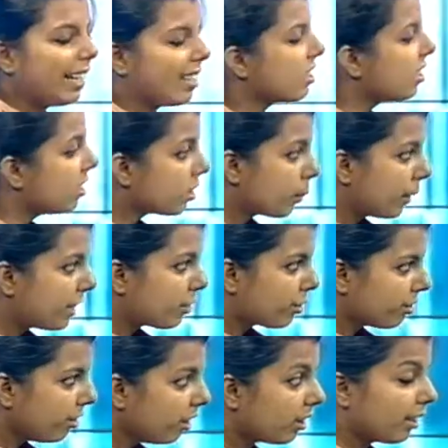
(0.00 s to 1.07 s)
ask this
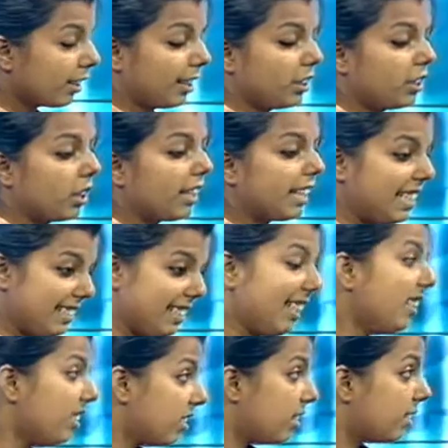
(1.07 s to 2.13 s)
question that is
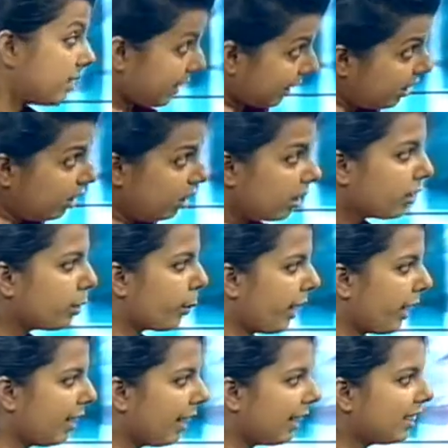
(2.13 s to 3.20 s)
it still a
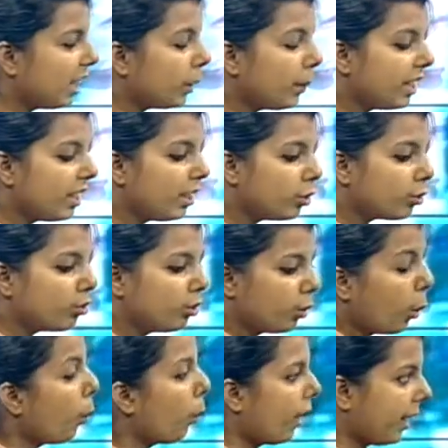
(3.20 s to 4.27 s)
threat, I think we need to
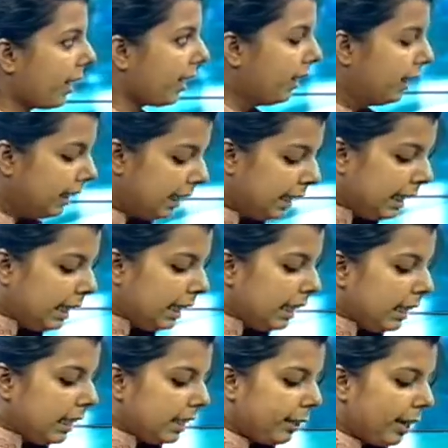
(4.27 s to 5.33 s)
know why.
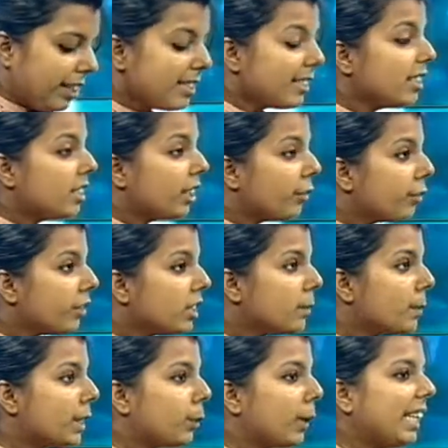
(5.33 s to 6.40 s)
There is a difference
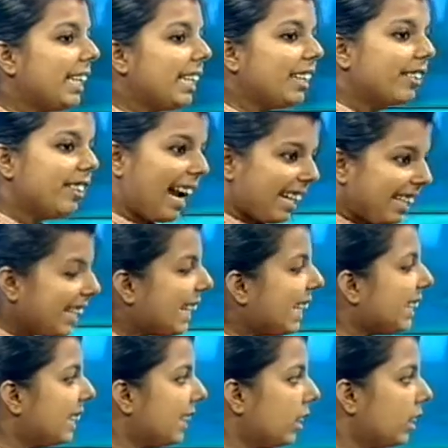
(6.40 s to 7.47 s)
between
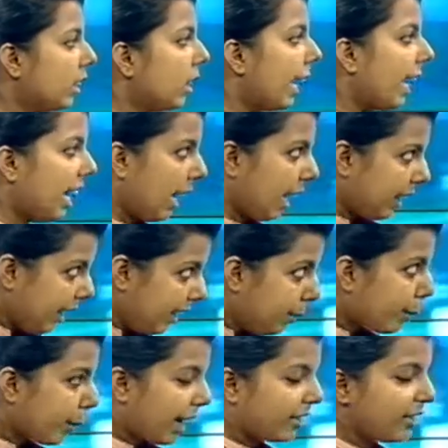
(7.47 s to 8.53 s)
eradicating an ill
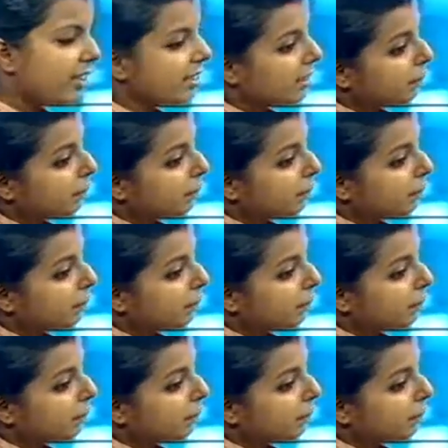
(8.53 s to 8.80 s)
practice